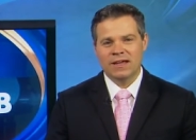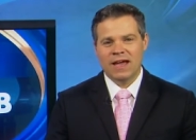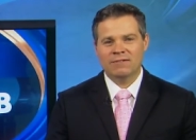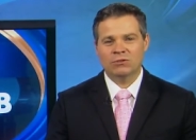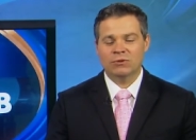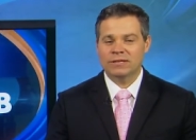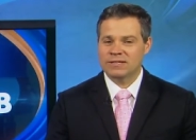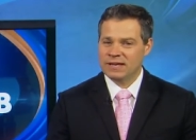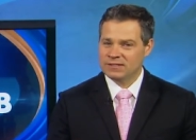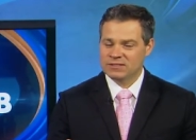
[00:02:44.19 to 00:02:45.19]
Have a great
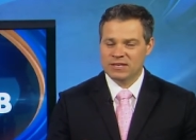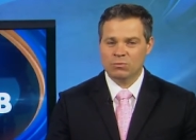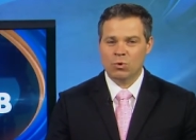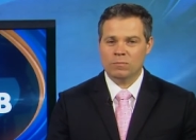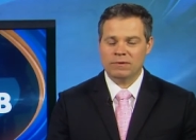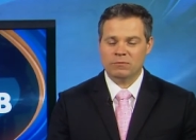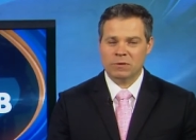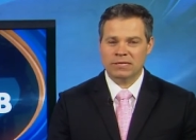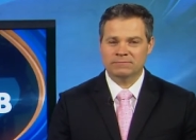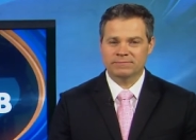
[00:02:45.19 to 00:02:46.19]
day and stay warm, everybody.